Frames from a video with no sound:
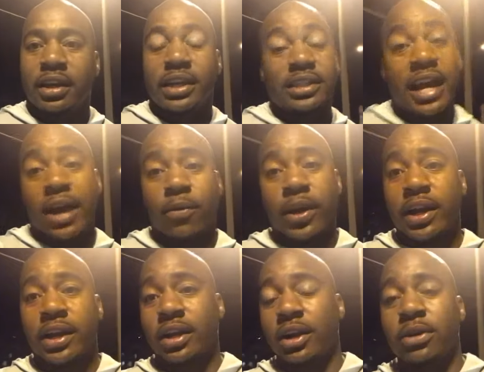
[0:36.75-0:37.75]
is not ready
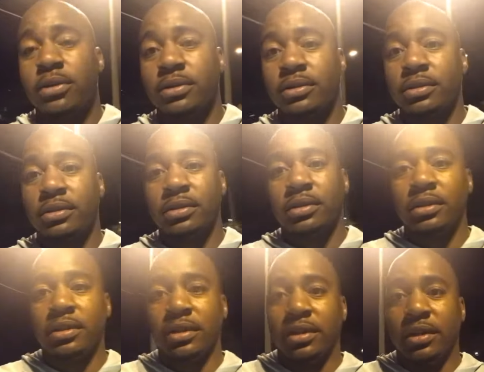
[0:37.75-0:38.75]
to go.
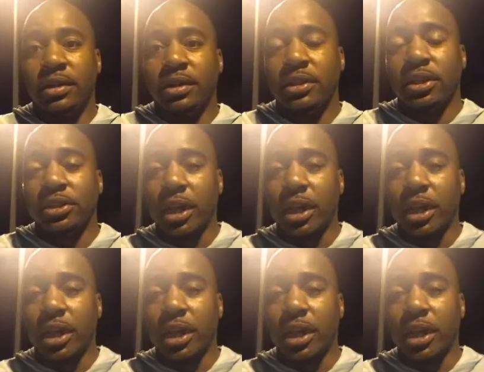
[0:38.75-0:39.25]
So